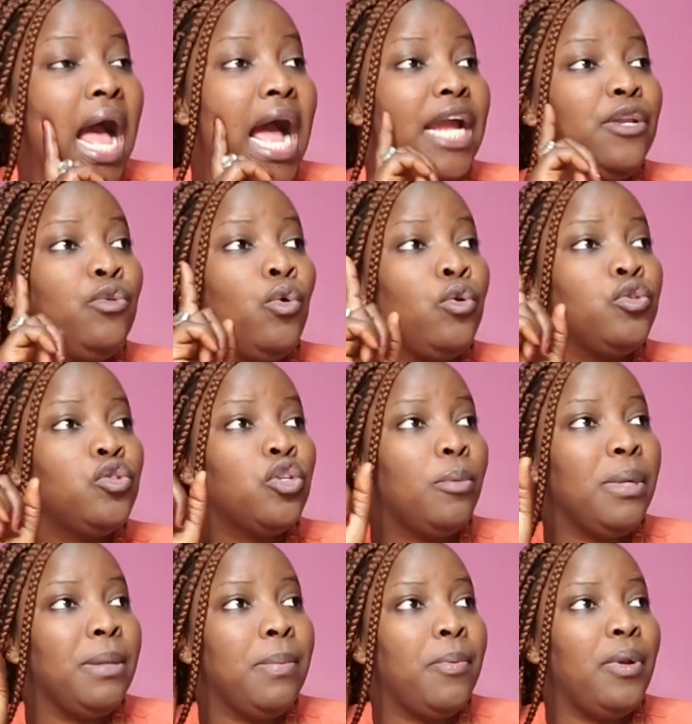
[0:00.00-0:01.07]
I know so
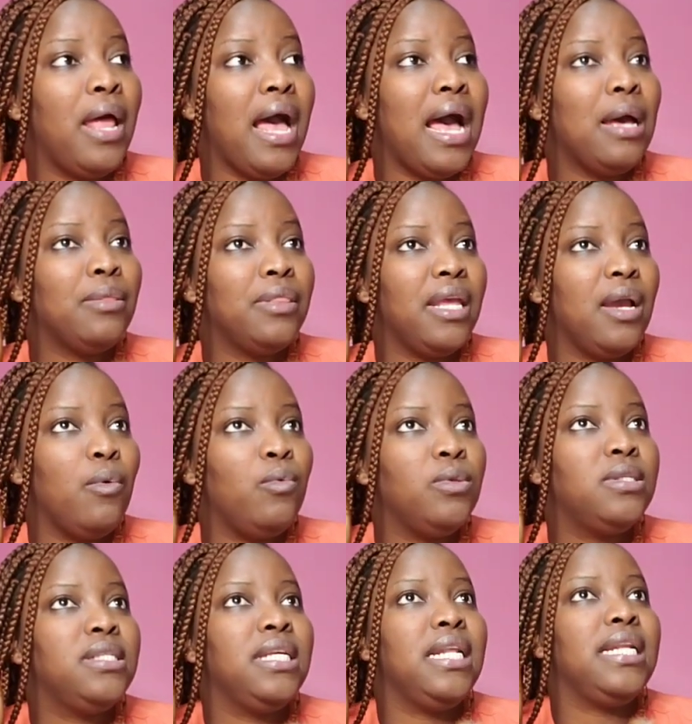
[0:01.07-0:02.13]
many people out there will
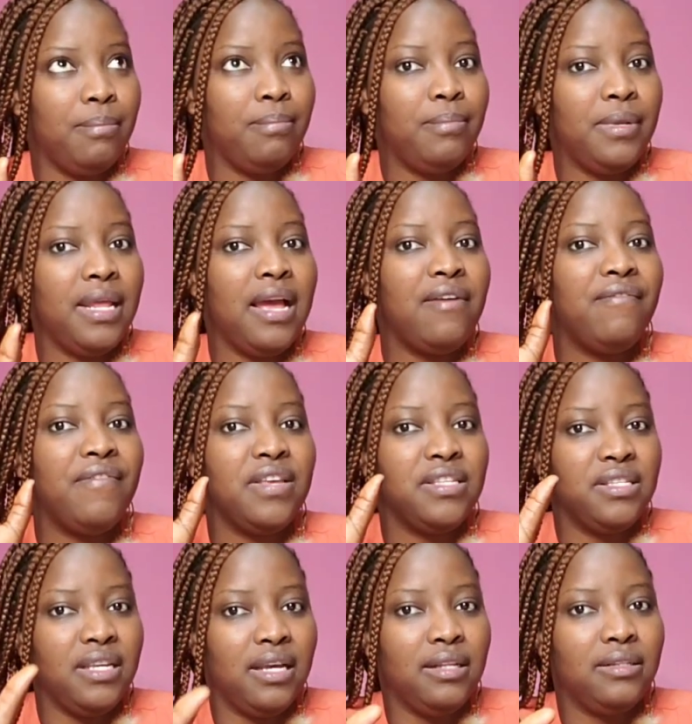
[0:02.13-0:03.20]
say that they have
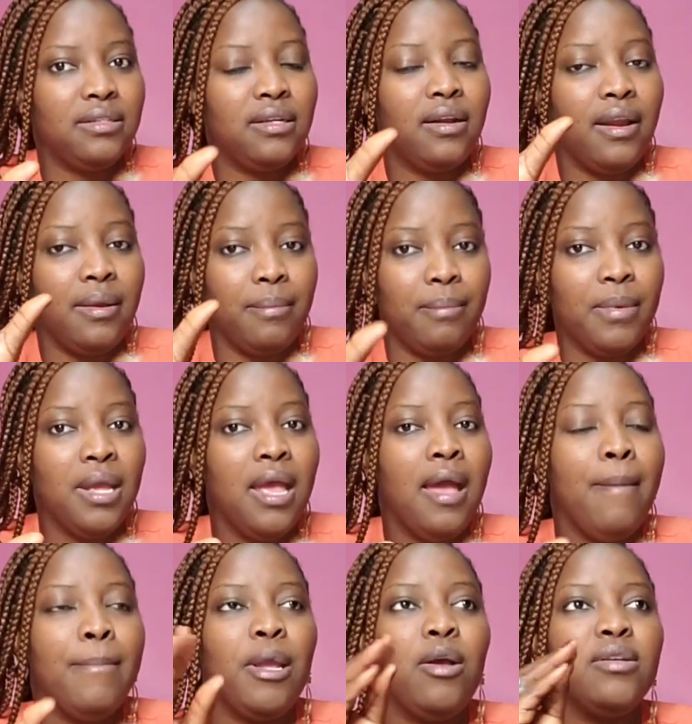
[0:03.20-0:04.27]
facial cream
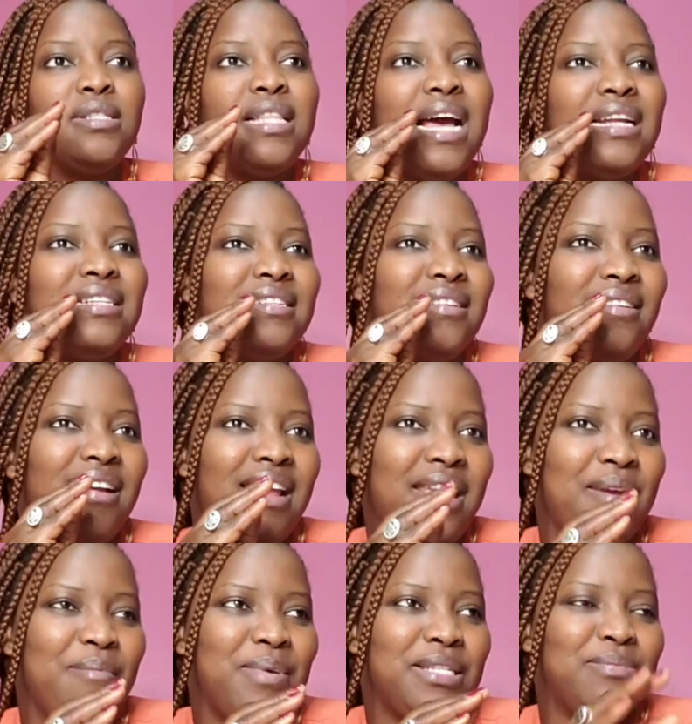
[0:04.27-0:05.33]
because that
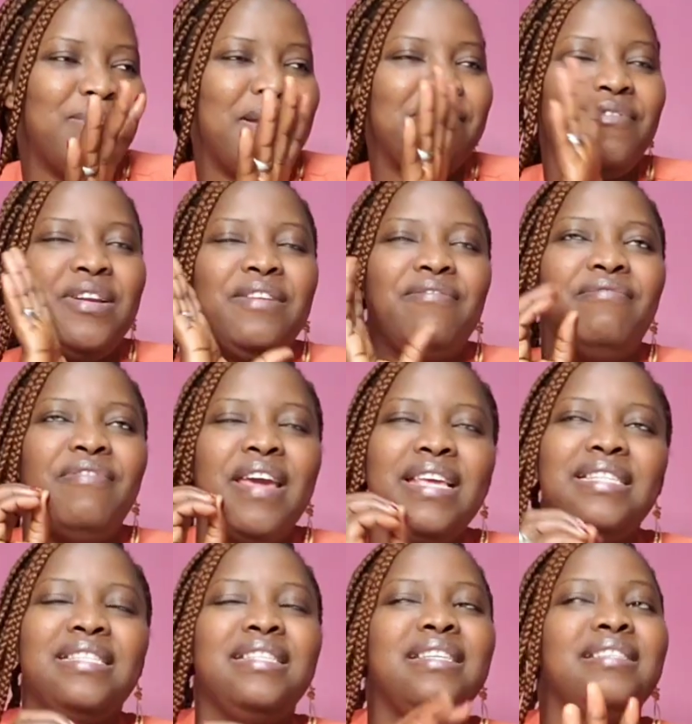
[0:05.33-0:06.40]
cream is meant for the
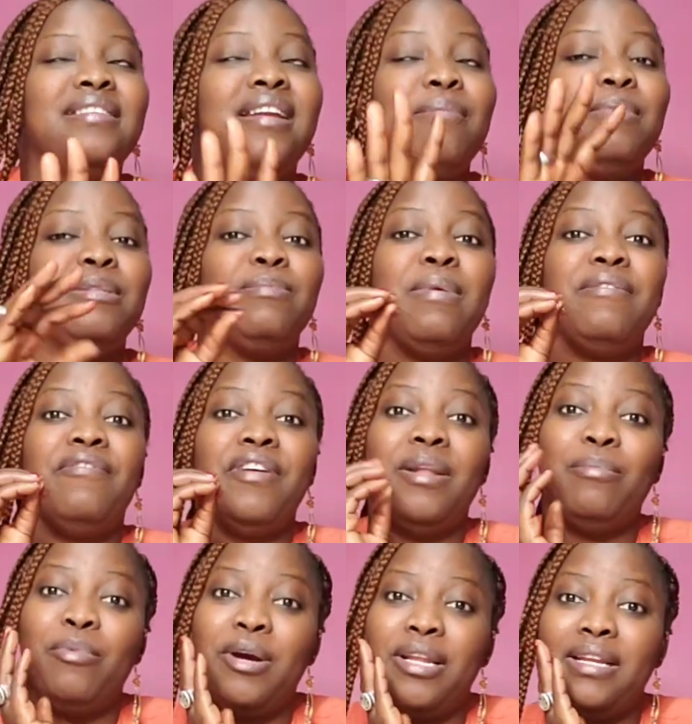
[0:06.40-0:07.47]
face, this cream is meant for
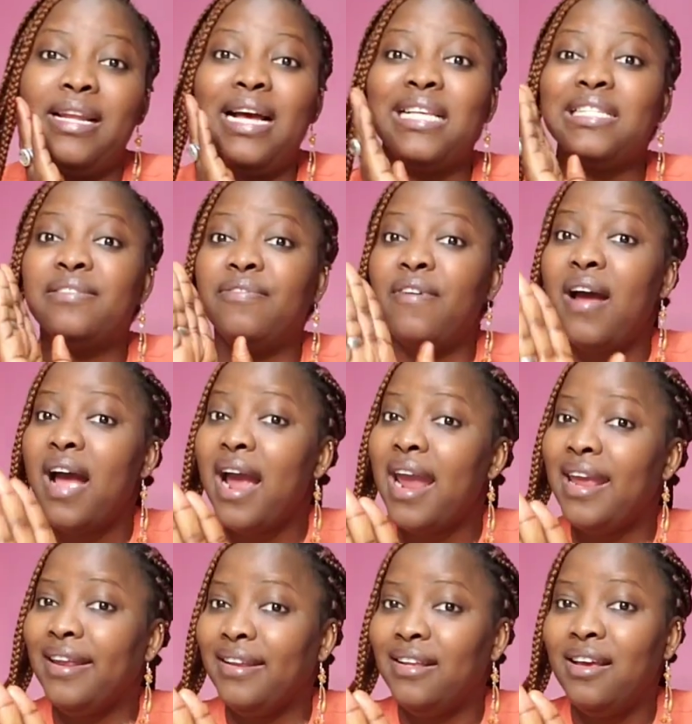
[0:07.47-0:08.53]
the body. That's
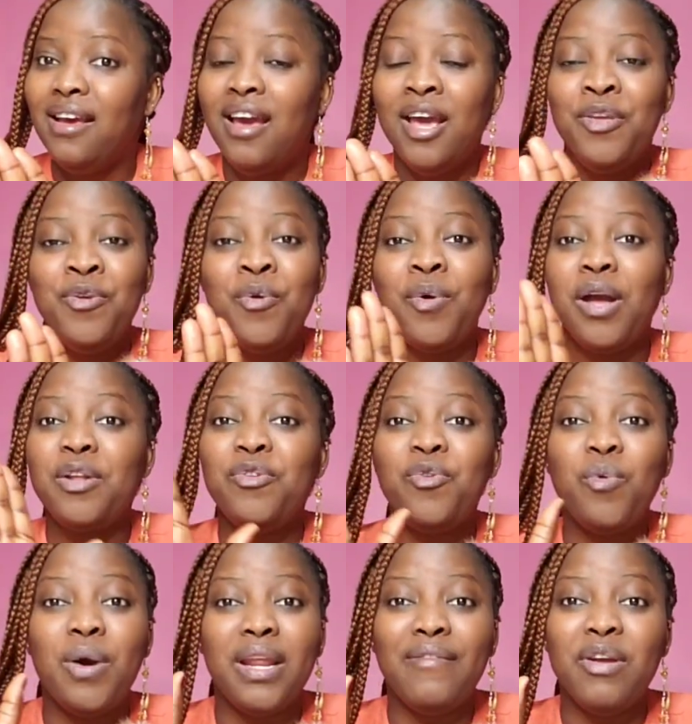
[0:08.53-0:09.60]
fine. You can
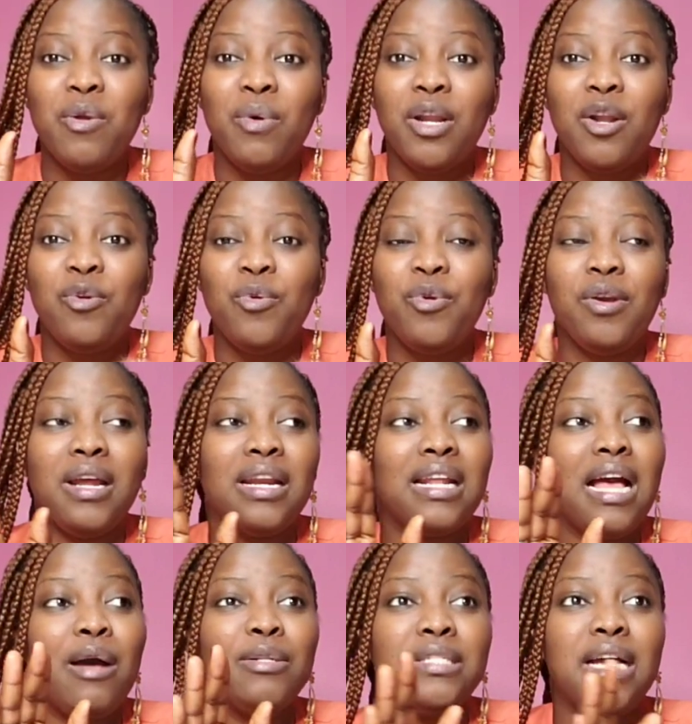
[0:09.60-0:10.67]
do whatever you want to do. You can
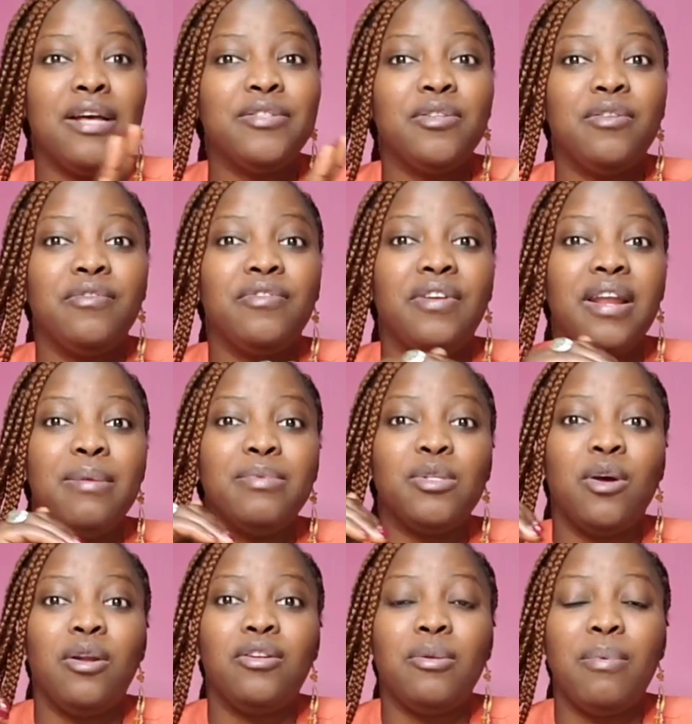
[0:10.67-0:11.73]
count thousands of creams
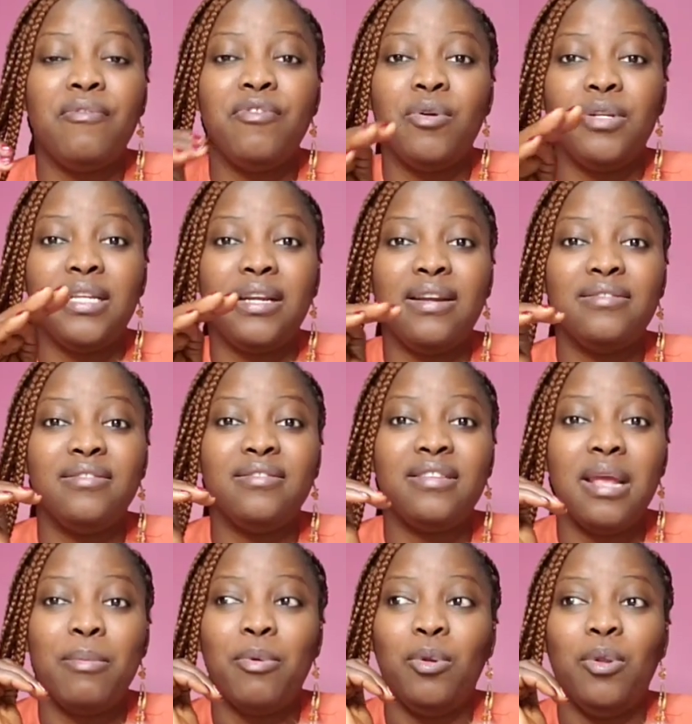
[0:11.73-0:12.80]
on top of your dressing
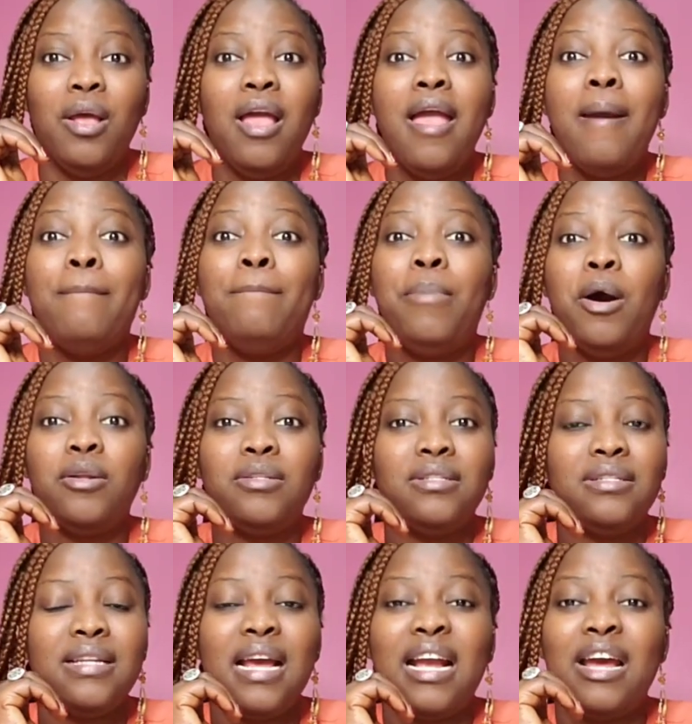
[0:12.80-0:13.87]
table, but
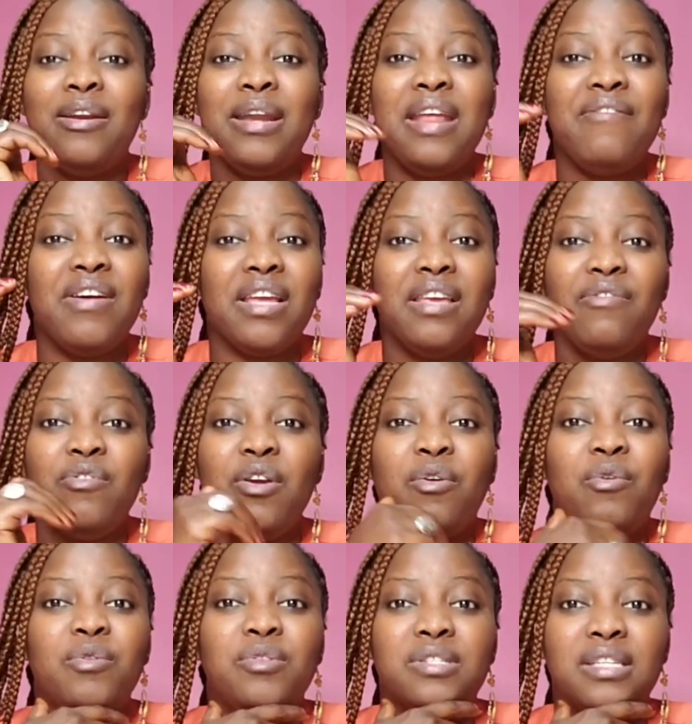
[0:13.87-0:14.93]
that can never give you a
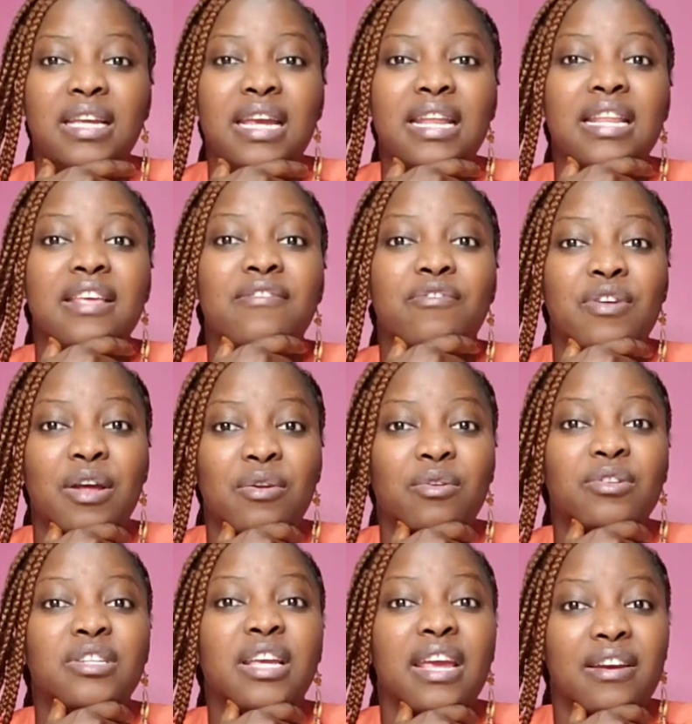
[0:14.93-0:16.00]
good skin if you are
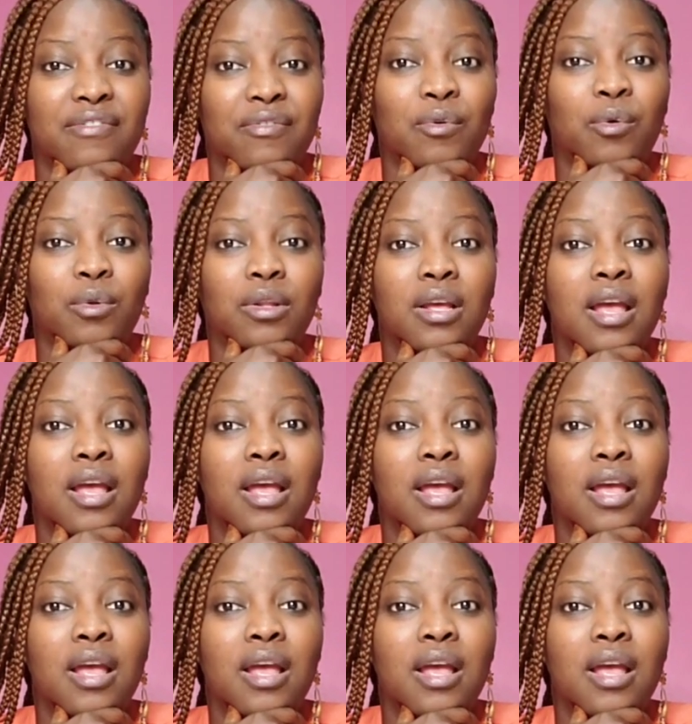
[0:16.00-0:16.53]
not careful.